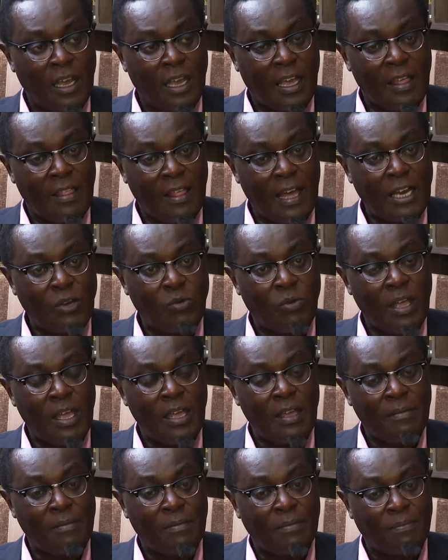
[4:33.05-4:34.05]
And that
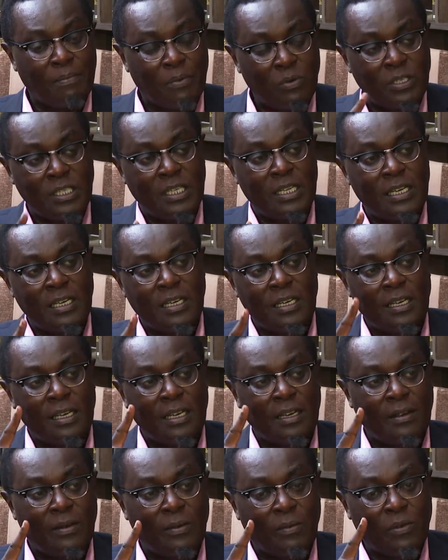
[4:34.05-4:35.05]
way, Putin
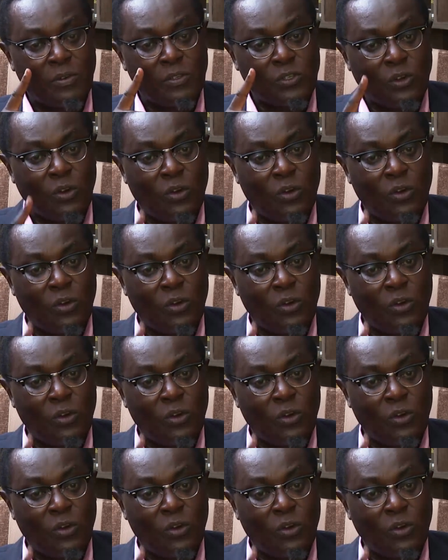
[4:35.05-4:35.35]
was